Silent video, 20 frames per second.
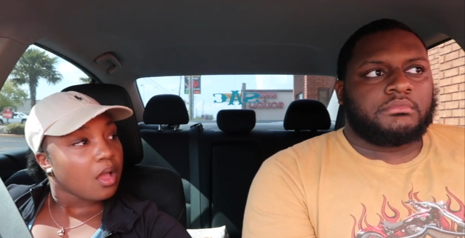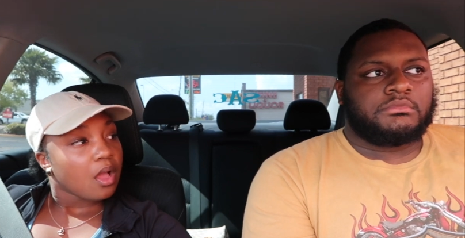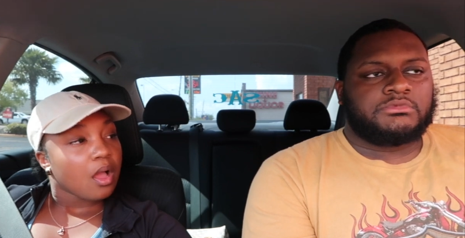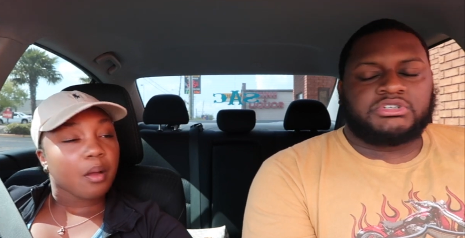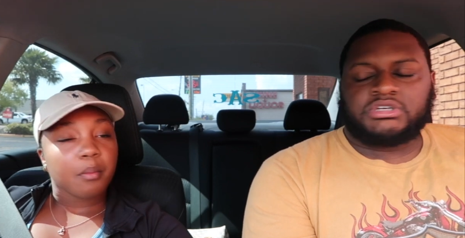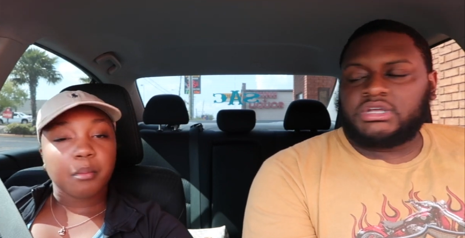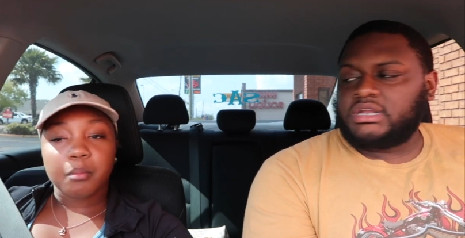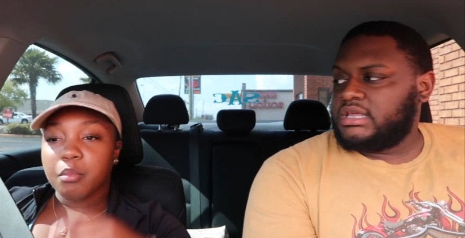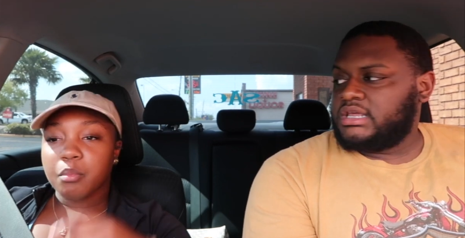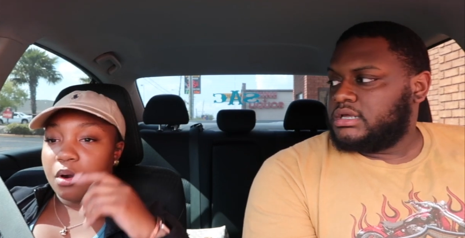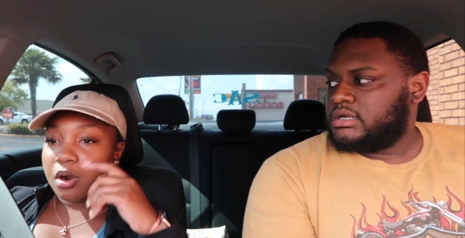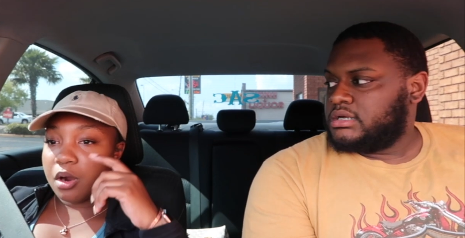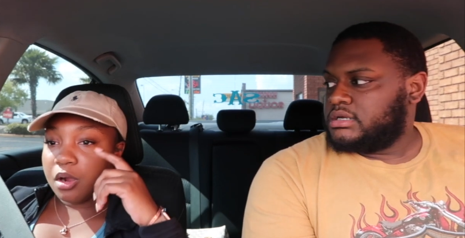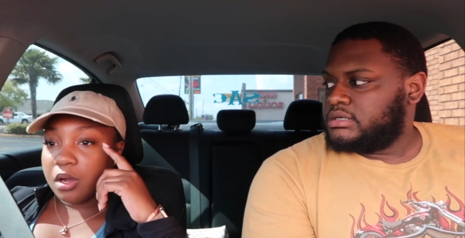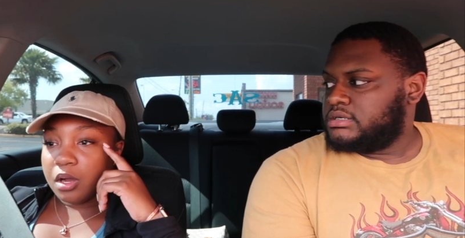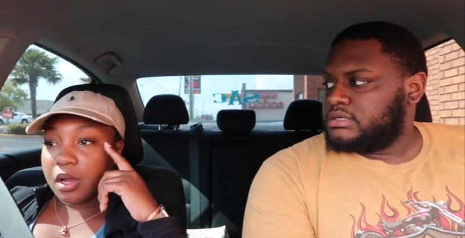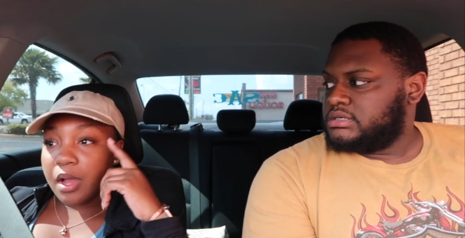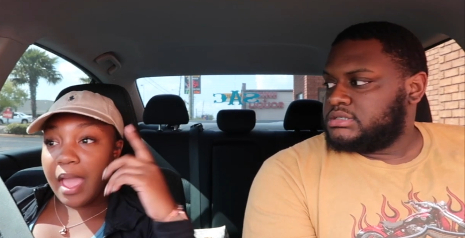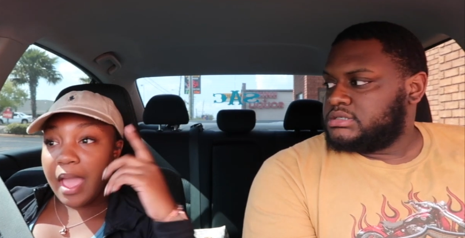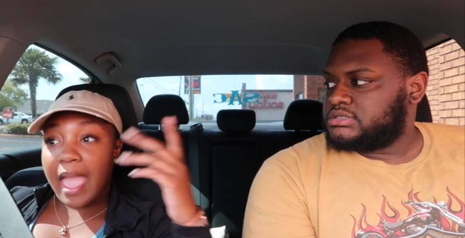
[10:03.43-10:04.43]
Speaker 1: Shawty,
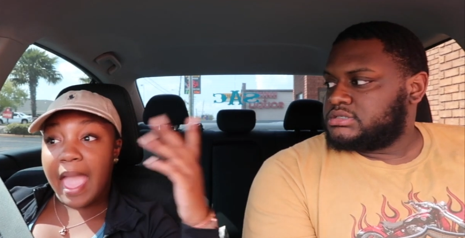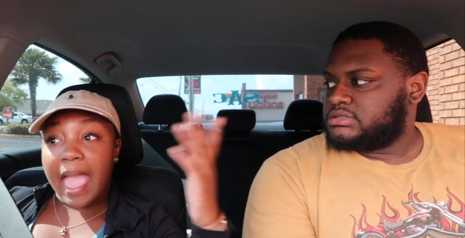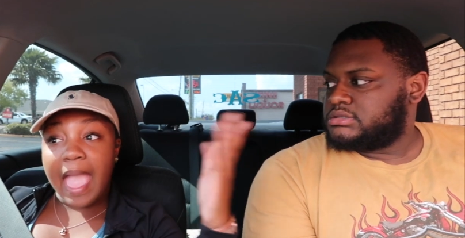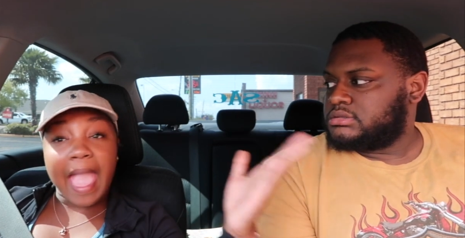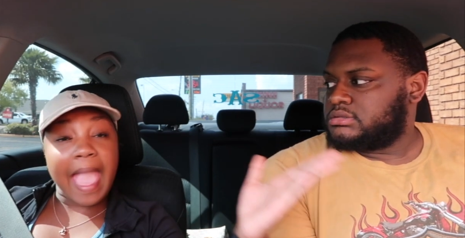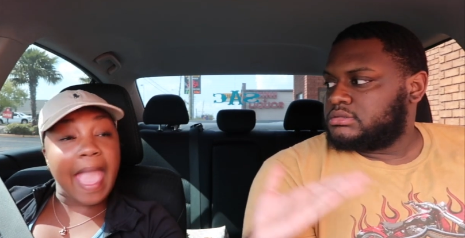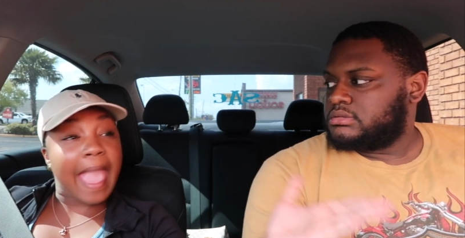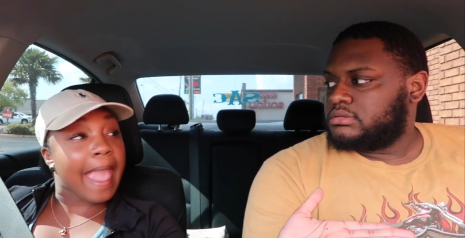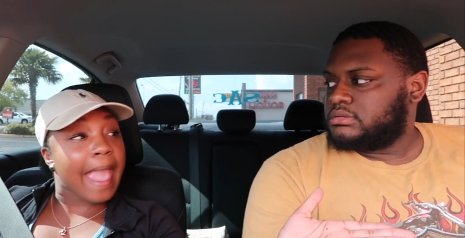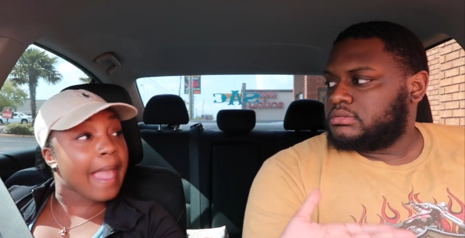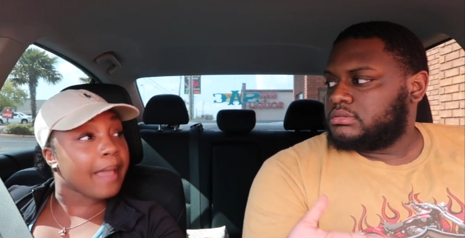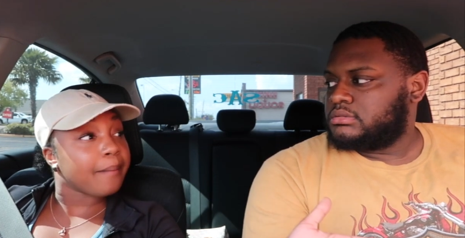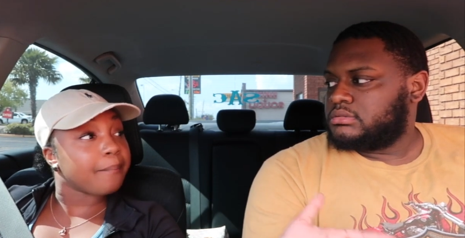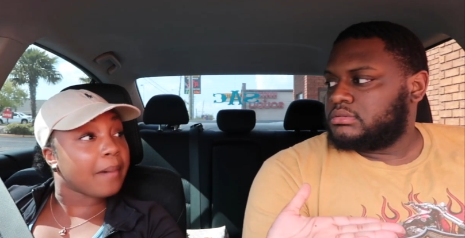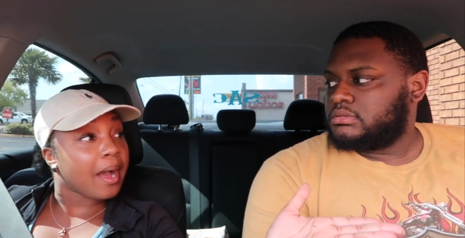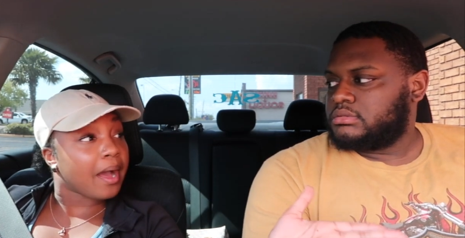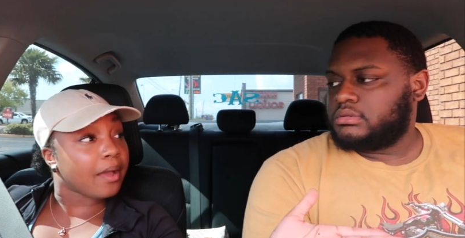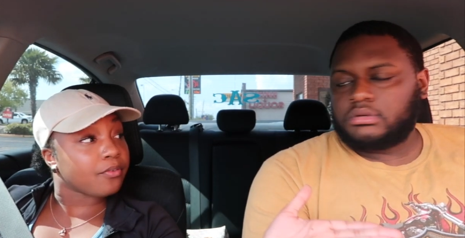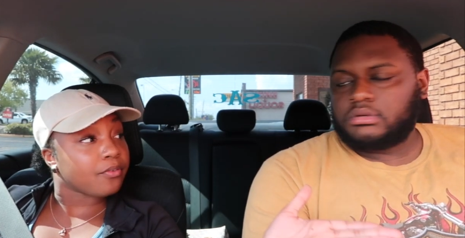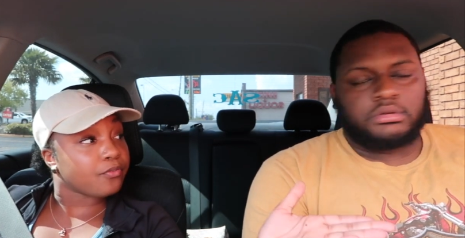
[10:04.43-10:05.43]
hush.
Speaker 2: add
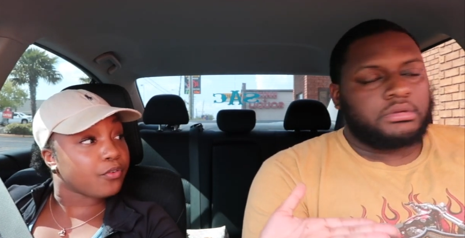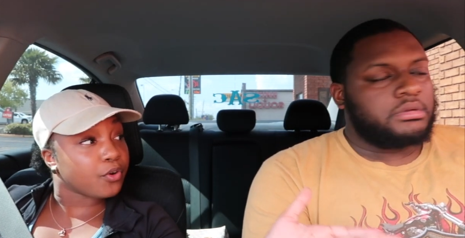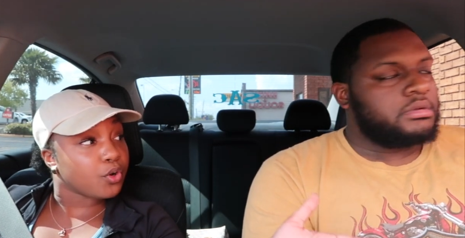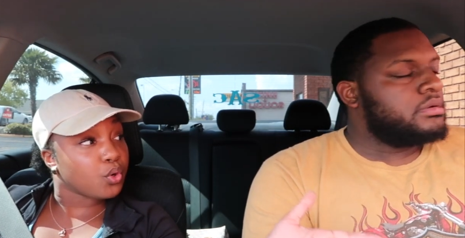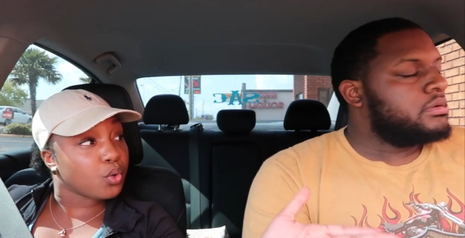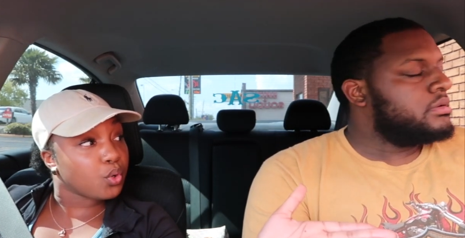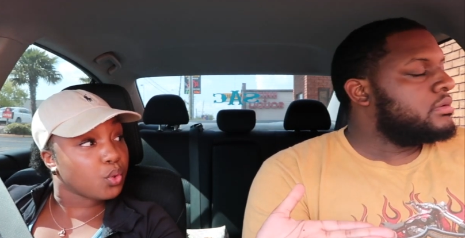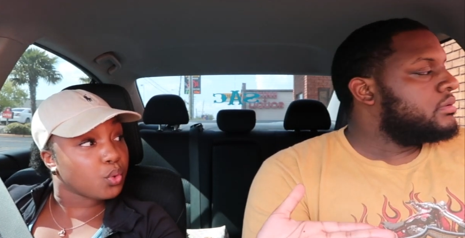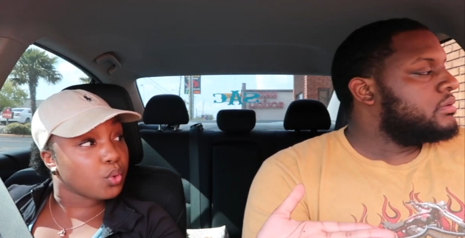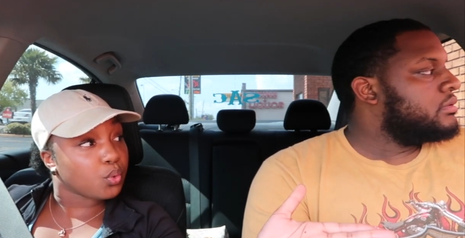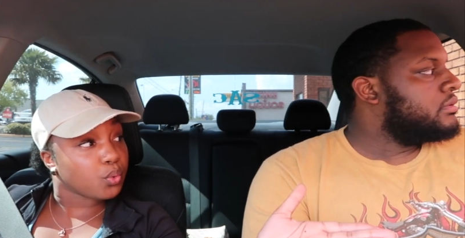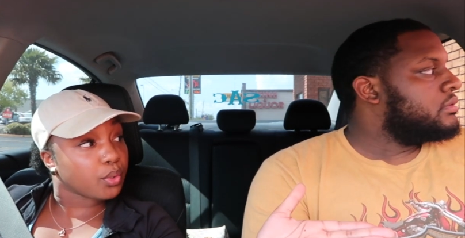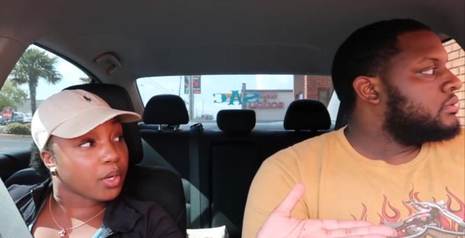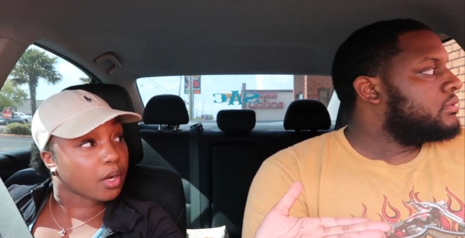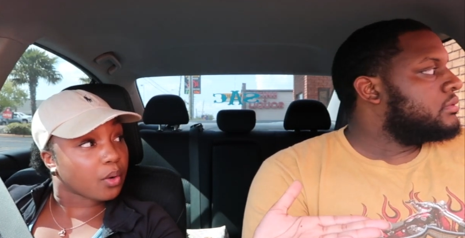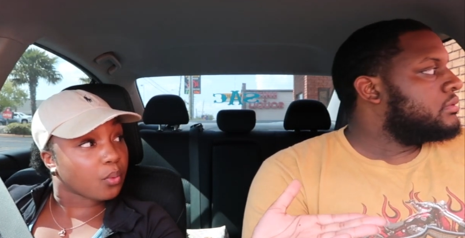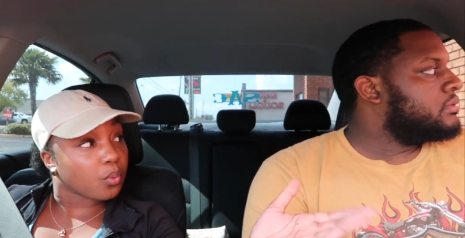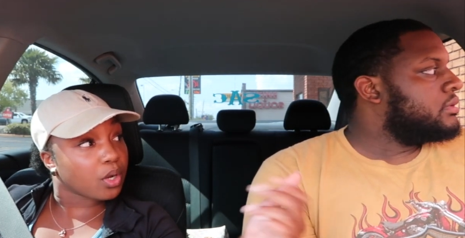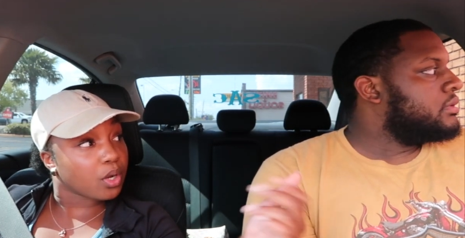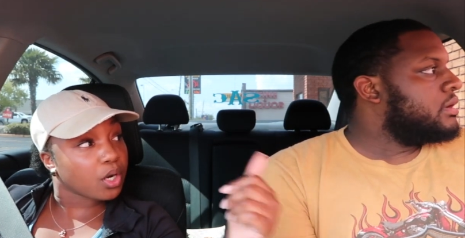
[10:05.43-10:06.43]
my food.
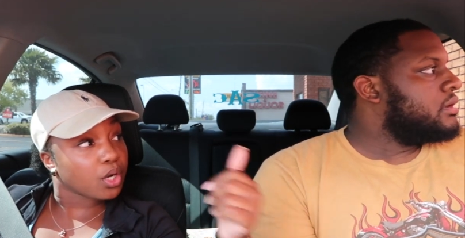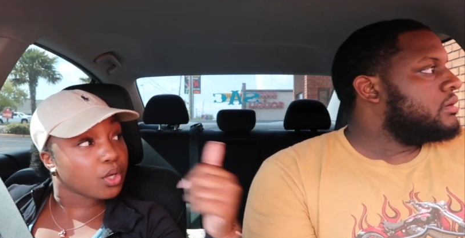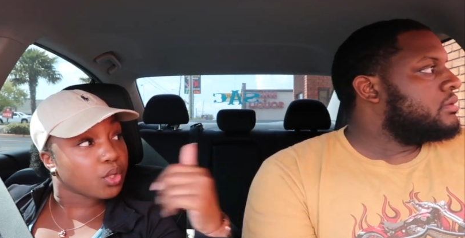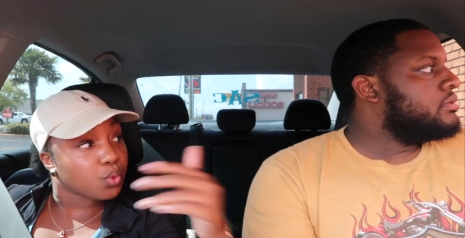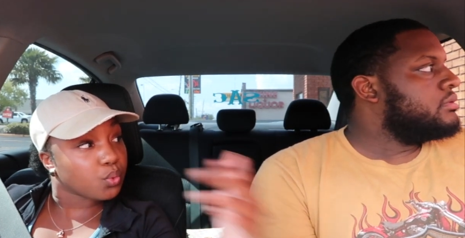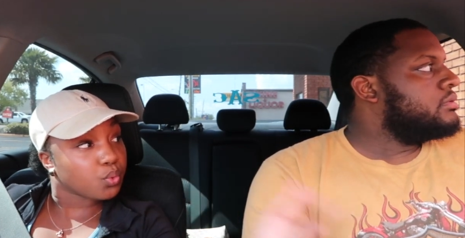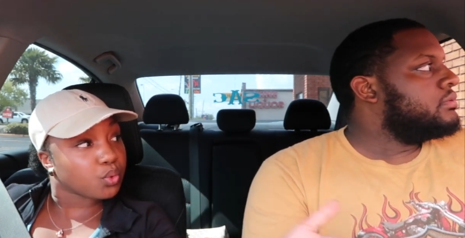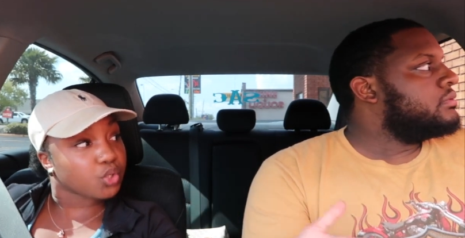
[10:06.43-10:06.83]
What no. are you